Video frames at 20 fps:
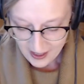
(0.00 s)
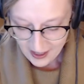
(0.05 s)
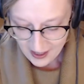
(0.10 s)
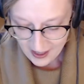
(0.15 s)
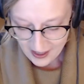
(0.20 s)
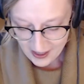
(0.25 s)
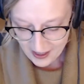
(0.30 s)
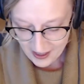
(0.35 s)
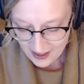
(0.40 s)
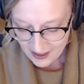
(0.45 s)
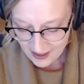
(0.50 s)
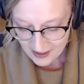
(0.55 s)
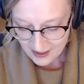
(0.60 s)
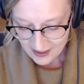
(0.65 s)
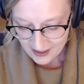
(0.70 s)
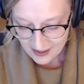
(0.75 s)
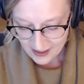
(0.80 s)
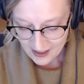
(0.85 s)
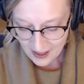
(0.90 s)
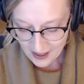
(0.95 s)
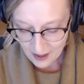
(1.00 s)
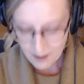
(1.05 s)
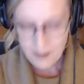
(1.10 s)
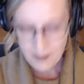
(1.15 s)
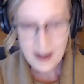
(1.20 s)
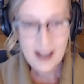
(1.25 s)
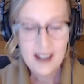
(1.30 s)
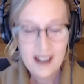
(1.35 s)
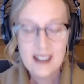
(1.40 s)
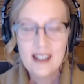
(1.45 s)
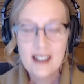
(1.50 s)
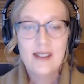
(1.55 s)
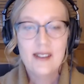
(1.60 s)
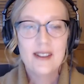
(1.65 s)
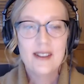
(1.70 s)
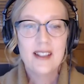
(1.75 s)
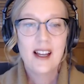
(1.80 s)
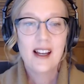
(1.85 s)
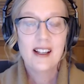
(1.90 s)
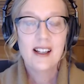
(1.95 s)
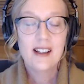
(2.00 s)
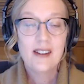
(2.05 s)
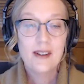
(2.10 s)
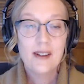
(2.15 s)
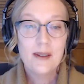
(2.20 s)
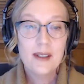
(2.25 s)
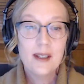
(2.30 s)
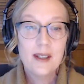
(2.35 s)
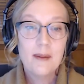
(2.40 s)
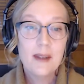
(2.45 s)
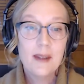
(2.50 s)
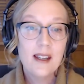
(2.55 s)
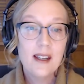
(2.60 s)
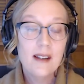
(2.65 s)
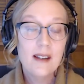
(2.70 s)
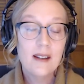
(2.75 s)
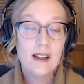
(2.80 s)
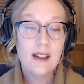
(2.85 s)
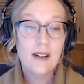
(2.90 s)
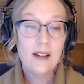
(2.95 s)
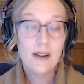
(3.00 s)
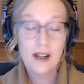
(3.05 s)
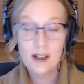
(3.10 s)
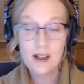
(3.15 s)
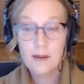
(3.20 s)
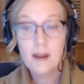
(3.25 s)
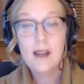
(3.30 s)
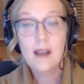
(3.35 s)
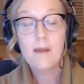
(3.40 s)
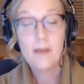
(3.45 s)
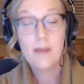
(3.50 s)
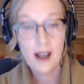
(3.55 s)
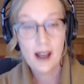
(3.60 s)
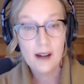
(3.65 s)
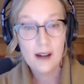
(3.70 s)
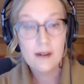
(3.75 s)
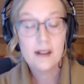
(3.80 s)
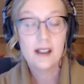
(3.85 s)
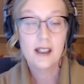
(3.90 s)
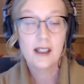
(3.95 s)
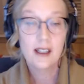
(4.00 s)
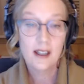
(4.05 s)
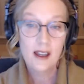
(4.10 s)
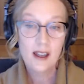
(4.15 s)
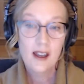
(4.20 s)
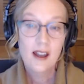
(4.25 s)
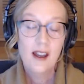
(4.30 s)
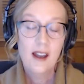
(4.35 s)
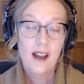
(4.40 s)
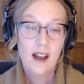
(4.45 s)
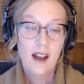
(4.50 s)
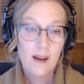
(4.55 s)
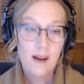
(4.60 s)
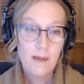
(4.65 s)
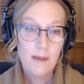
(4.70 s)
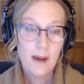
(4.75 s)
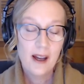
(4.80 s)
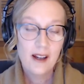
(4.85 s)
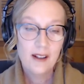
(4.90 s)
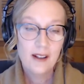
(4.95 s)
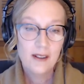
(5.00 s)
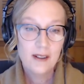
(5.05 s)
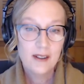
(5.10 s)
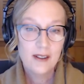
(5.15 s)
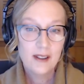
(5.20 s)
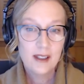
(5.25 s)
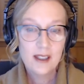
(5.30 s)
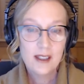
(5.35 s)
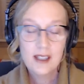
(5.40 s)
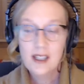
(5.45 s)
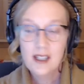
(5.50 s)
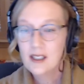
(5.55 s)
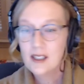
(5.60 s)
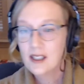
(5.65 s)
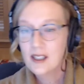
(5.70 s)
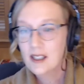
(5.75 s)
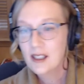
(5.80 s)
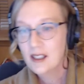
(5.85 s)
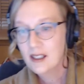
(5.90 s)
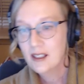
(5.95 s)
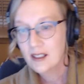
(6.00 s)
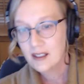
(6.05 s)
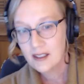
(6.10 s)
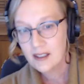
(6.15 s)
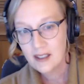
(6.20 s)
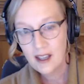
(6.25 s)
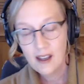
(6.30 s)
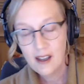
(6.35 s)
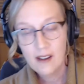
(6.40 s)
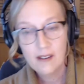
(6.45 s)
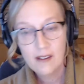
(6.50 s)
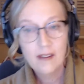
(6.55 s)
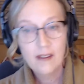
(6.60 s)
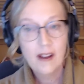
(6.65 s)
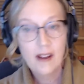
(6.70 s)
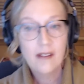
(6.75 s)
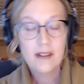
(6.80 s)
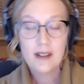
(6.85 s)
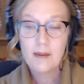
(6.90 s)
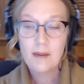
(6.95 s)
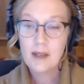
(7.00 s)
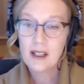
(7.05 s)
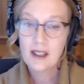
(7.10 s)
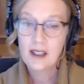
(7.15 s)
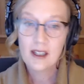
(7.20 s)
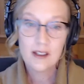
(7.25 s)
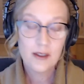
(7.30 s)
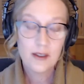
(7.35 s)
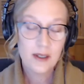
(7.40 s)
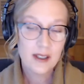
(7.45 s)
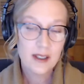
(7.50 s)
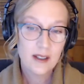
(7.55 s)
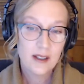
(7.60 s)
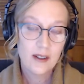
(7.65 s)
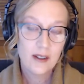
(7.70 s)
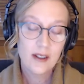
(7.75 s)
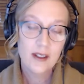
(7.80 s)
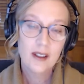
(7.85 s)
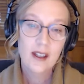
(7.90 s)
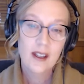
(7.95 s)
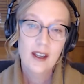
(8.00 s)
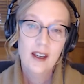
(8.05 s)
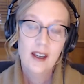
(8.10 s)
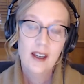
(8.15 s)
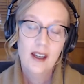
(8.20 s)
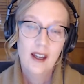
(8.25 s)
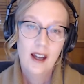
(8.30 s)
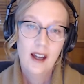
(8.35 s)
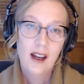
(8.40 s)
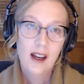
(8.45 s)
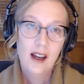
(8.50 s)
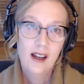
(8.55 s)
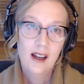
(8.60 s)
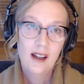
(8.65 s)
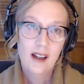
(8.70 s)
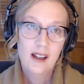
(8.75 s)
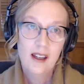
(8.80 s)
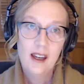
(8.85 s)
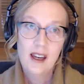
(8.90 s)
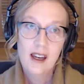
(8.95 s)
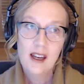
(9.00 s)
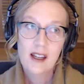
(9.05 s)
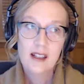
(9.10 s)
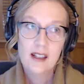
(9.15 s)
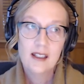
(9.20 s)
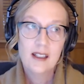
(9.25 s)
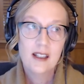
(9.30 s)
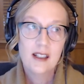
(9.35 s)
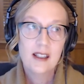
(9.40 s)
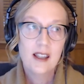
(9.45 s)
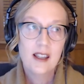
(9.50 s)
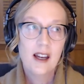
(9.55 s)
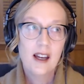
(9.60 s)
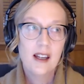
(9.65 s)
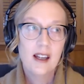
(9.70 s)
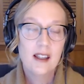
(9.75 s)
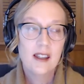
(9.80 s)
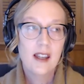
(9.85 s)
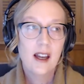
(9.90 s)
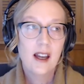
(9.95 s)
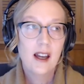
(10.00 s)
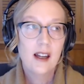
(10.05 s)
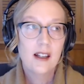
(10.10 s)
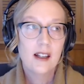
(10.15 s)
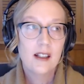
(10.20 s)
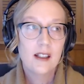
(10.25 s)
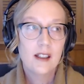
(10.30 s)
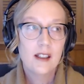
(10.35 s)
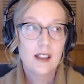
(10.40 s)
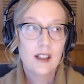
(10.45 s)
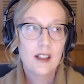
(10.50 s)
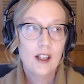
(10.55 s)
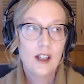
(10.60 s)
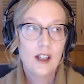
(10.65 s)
a young man who said, there was something incredibly empowering about the teachings of somebody like Driscoll, and that